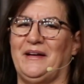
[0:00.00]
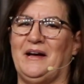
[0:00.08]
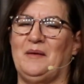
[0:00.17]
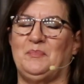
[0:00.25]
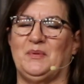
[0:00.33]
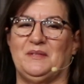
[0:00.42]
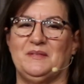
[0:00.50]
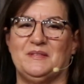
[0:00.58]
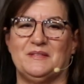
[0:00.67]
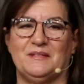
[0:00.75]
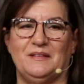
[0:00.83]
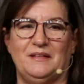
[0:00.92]
happens?
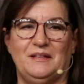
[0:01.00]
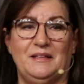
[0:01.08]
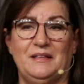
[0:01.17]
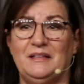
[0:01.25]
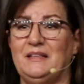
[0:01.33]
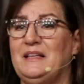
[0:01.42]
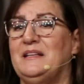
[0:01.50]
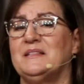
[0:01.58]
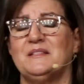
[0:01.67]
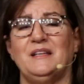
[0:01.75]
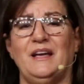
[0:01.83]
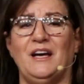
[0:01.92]
And he
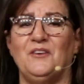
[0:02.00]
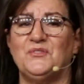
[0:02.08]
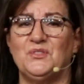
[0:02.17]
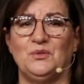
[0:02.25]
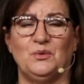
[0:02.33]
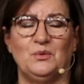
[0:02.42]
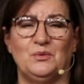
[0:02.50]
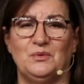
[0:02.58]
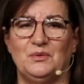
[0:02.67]
doesn't have to.